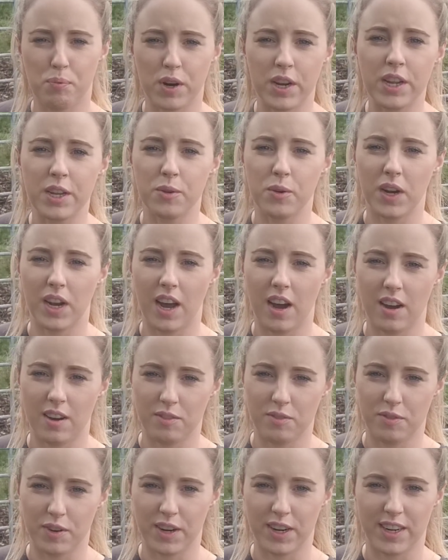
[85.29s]
bring you
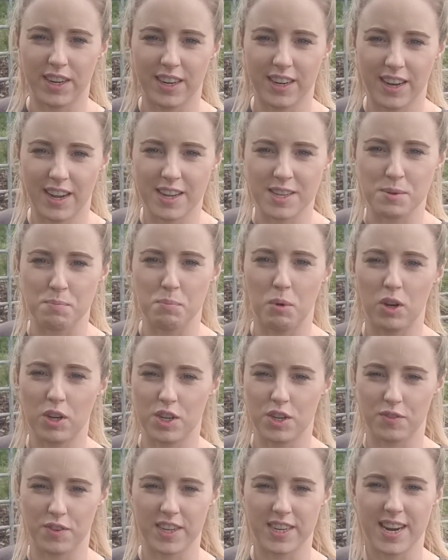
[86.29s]
along for as
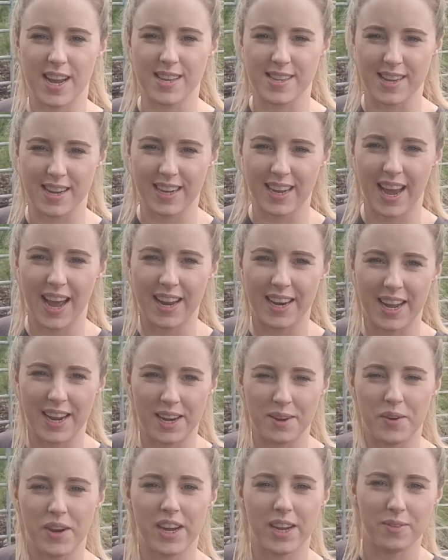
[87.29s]
much of it as I can
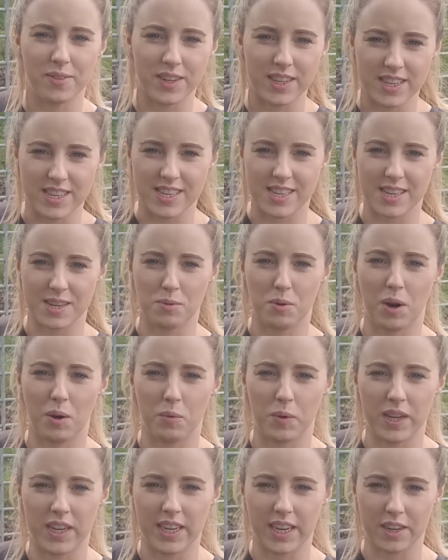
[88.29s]
anyway, and we'll see
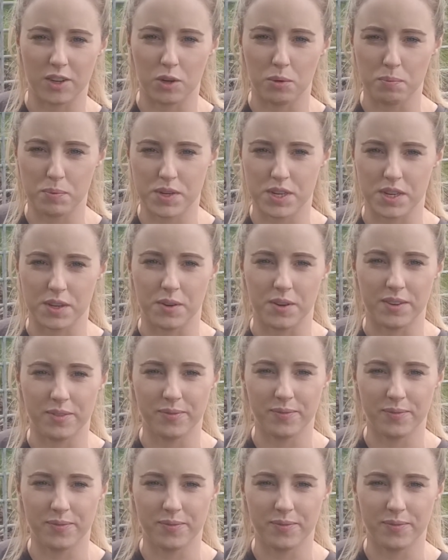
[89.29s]
what we get up to.